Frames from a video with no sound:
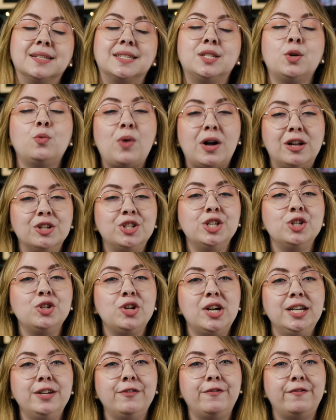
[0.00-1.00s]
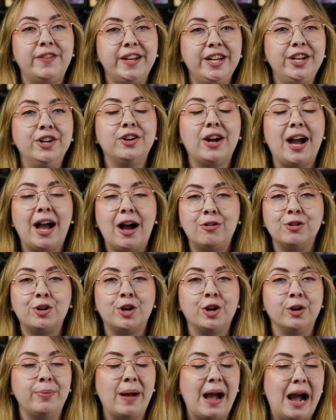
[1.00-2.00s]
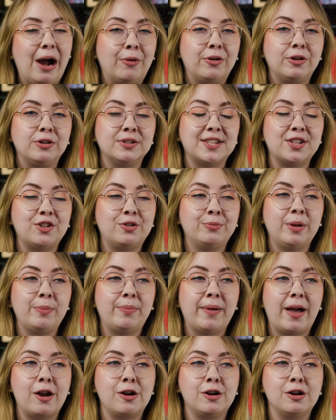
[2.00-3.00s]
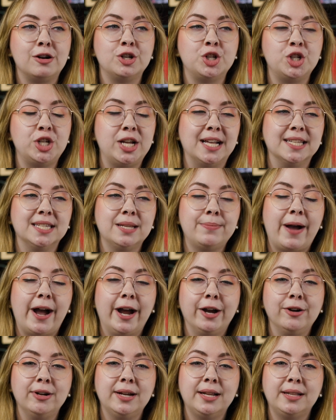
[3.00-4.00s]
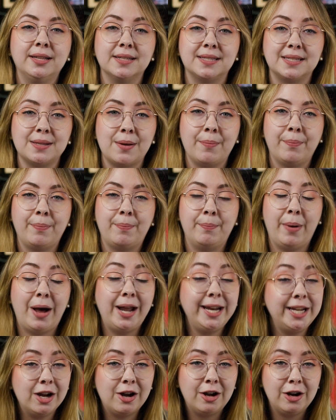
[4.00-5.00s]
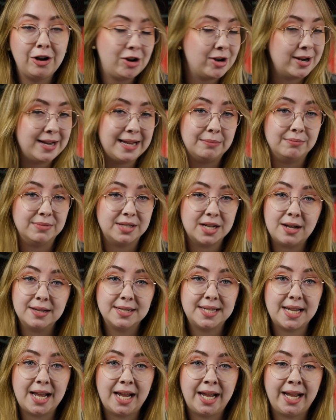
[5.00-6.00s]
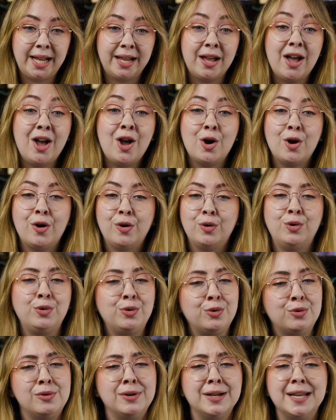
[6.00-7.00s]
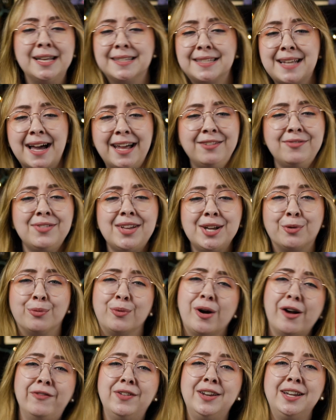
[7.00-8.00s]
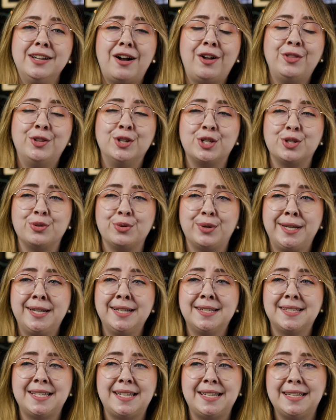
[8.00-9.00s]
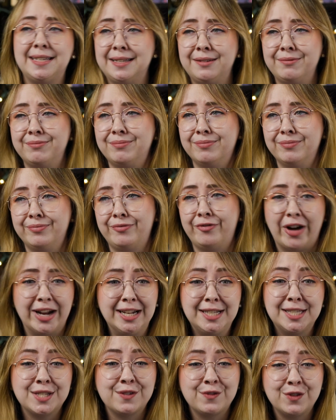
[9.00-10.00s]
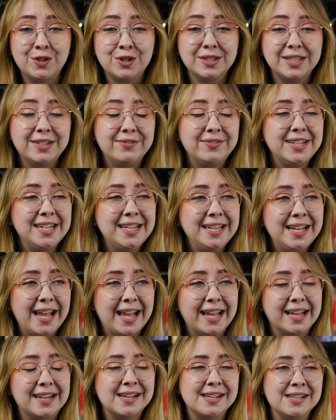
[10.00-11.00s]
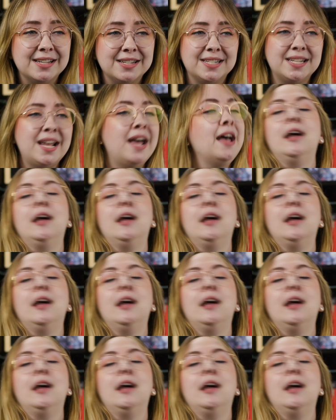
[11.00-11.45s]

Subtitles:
So while she's trying to figure out her powers a little bit better, she ends up hiring this bodyguard named Dante, who is kind of like roughing it on the streets. He fights for a living, and